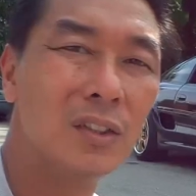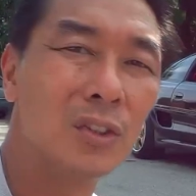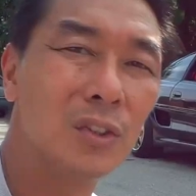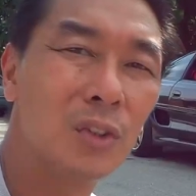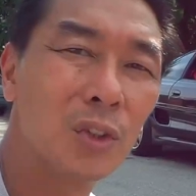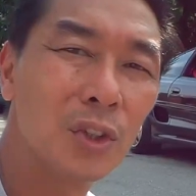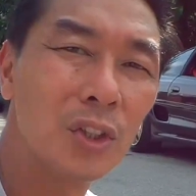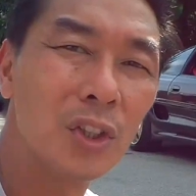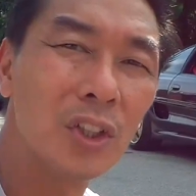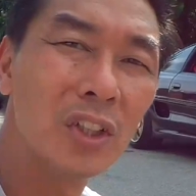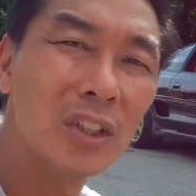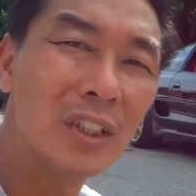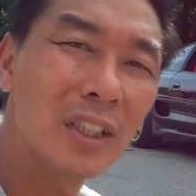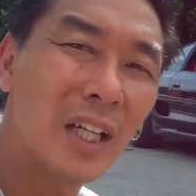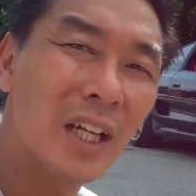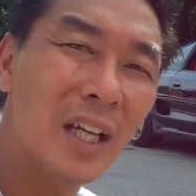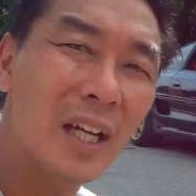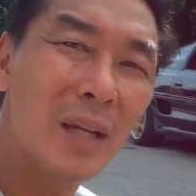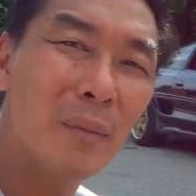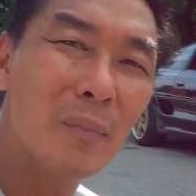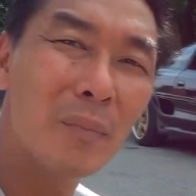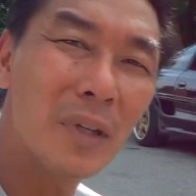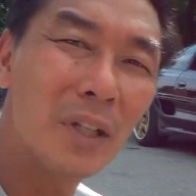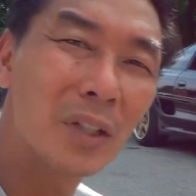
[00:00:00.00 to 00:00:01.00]
Toyota
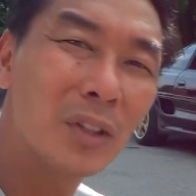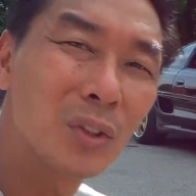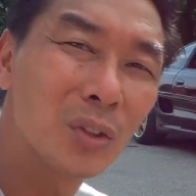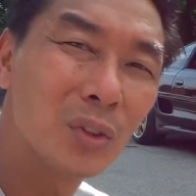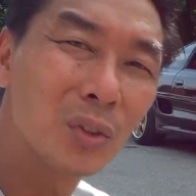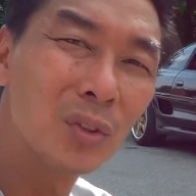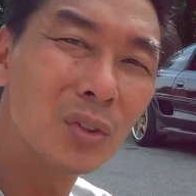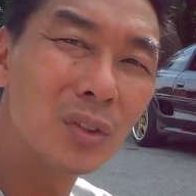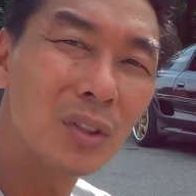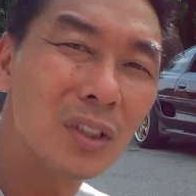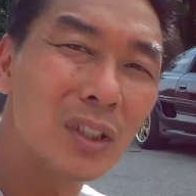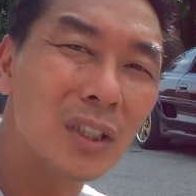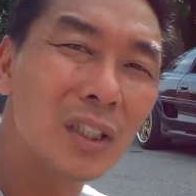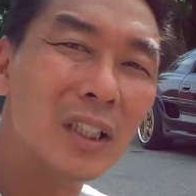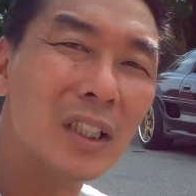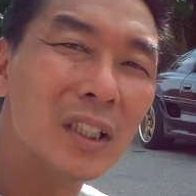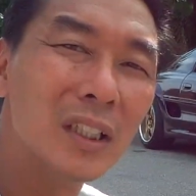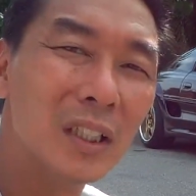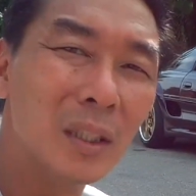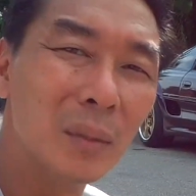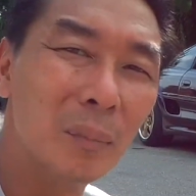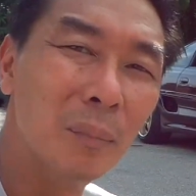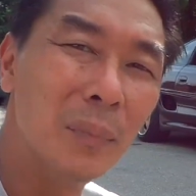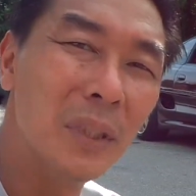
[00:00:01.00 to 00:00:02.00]
MR-2,
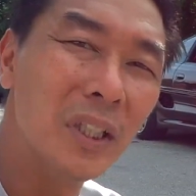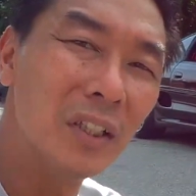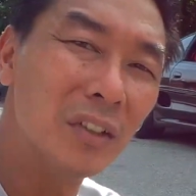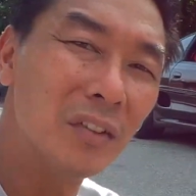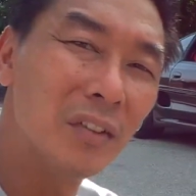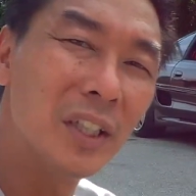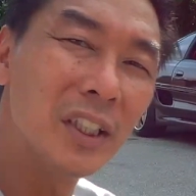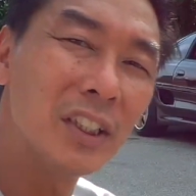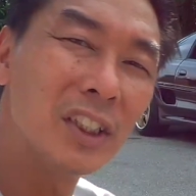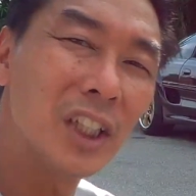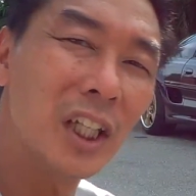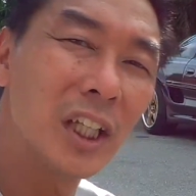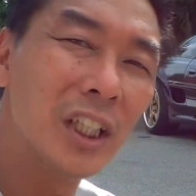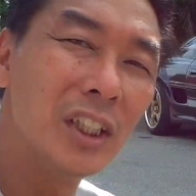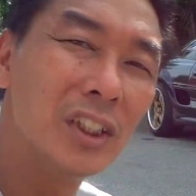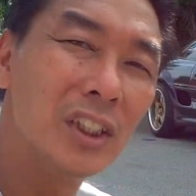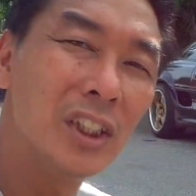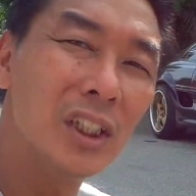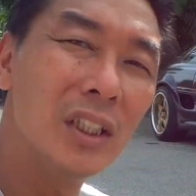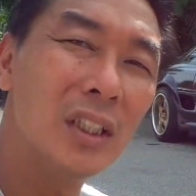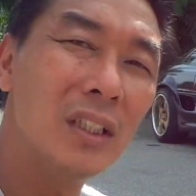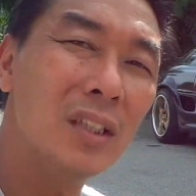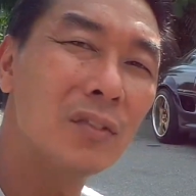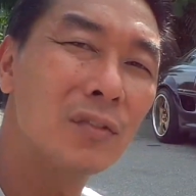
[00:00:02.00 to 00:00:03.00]
the mid-range
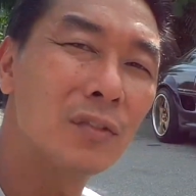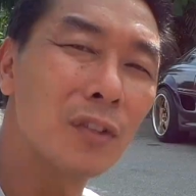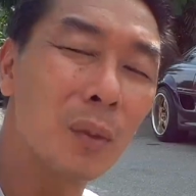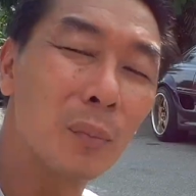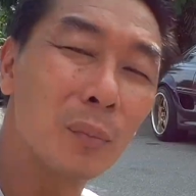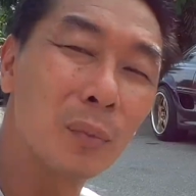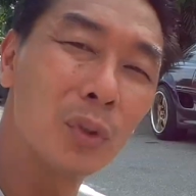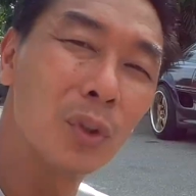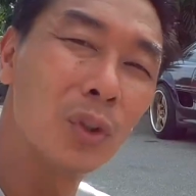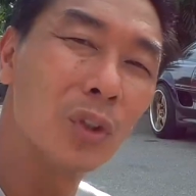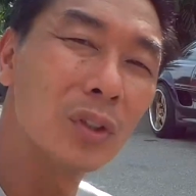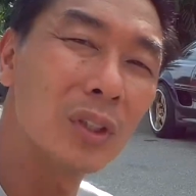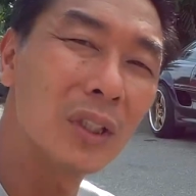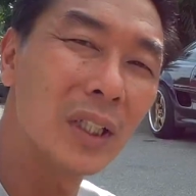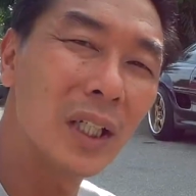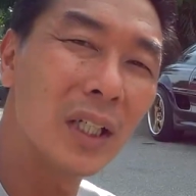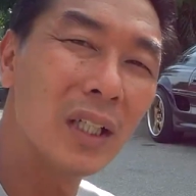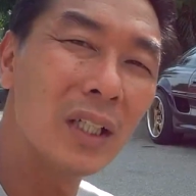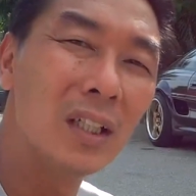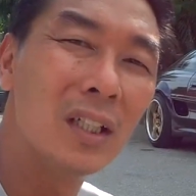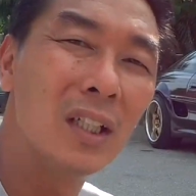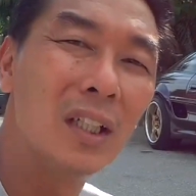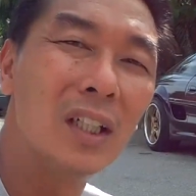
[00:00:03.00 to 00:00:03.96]
engine from Toyota